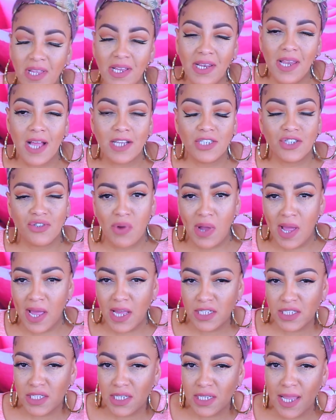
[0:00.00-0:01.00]
really not
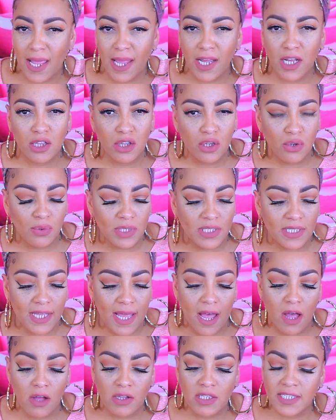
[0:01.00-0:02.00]
trying to like glue it
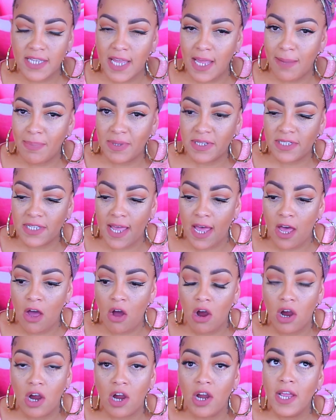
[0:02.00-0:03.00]
down, tape it
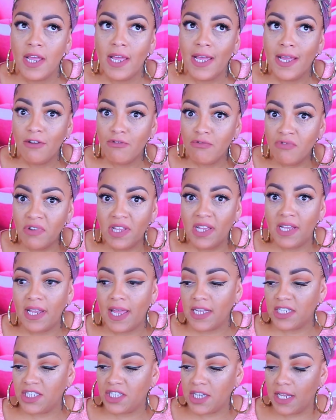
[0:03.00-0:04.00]
down, or really
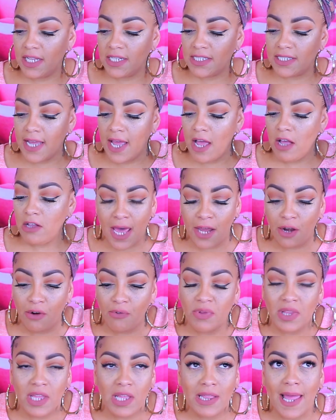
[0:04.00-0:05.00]
like gel it down. I
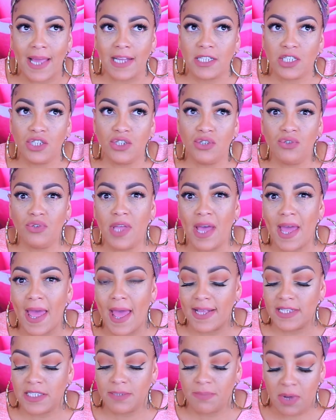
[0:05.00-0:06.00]
don't really like to do
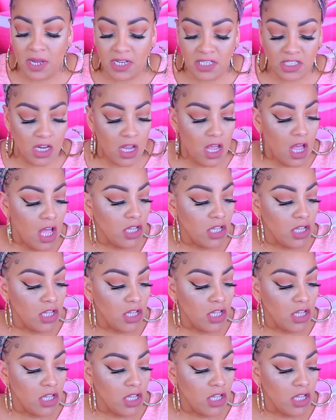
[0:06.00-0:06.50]
that as much.